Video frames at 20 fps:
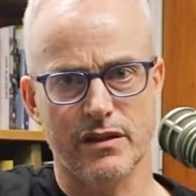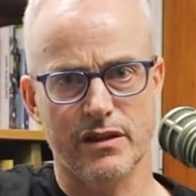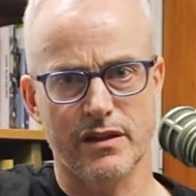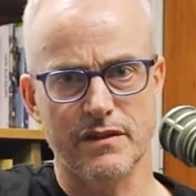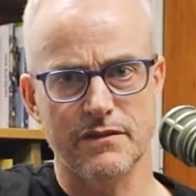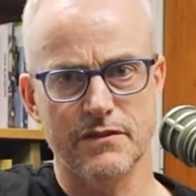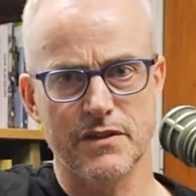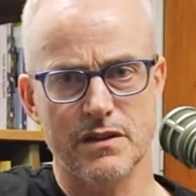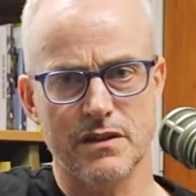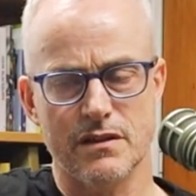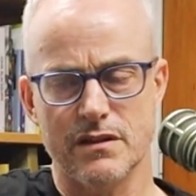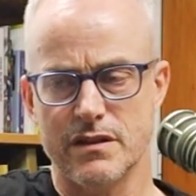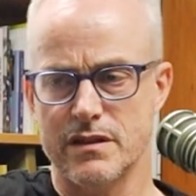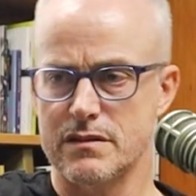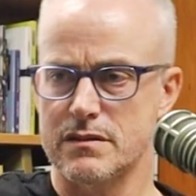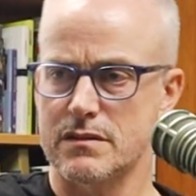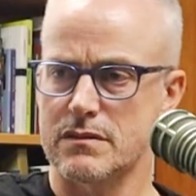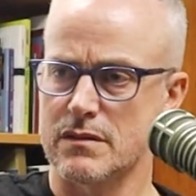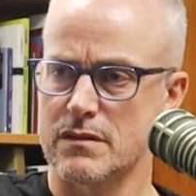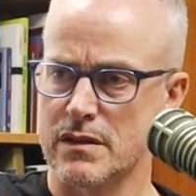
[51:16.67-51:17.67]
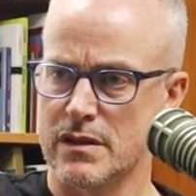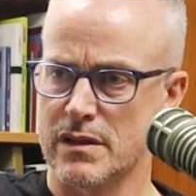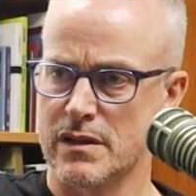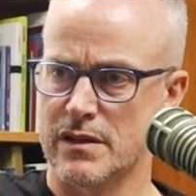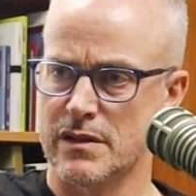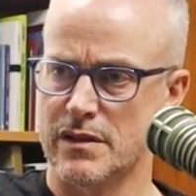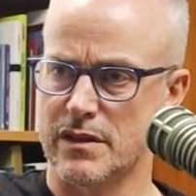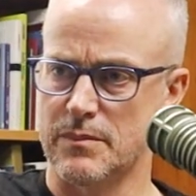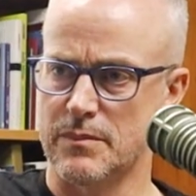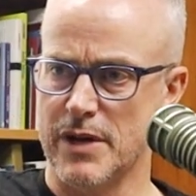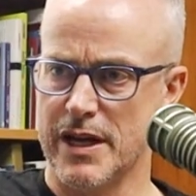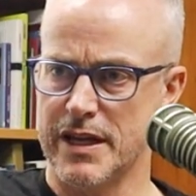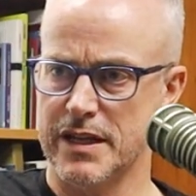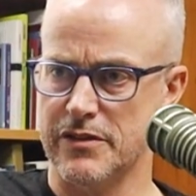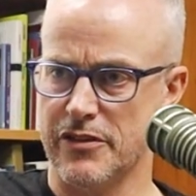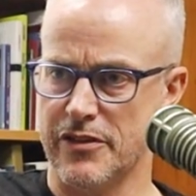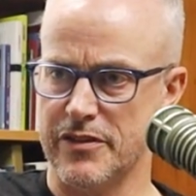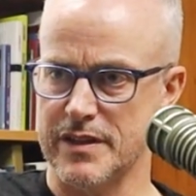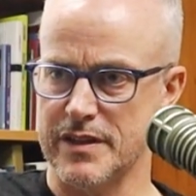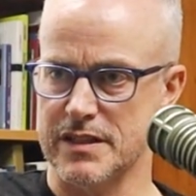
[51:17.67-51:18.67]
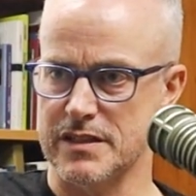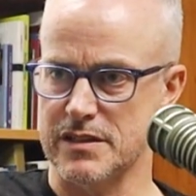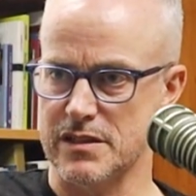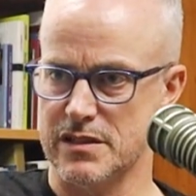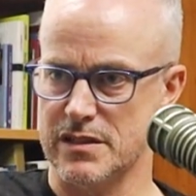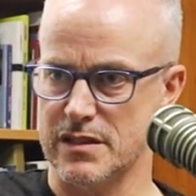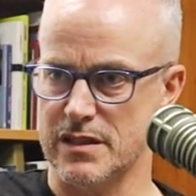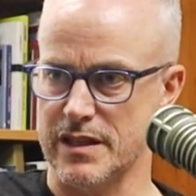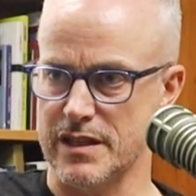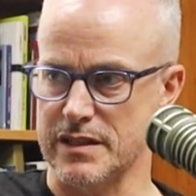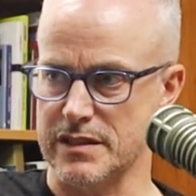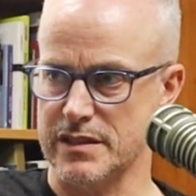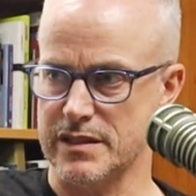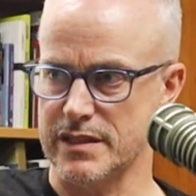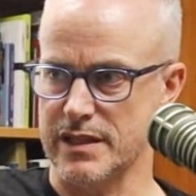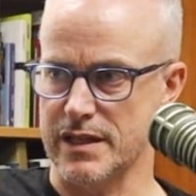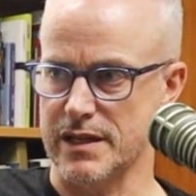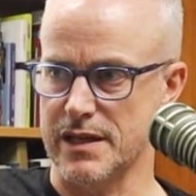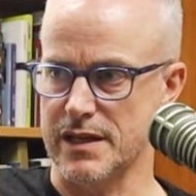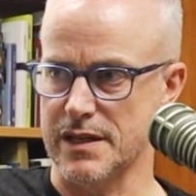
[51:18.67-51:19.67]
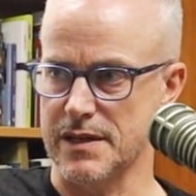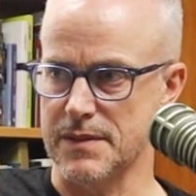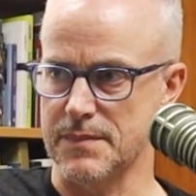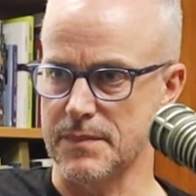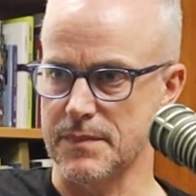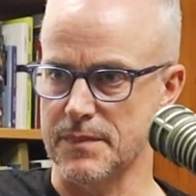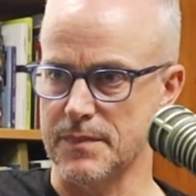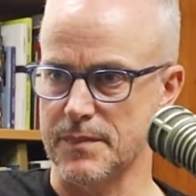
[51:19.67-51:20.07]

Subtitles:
given the main things that I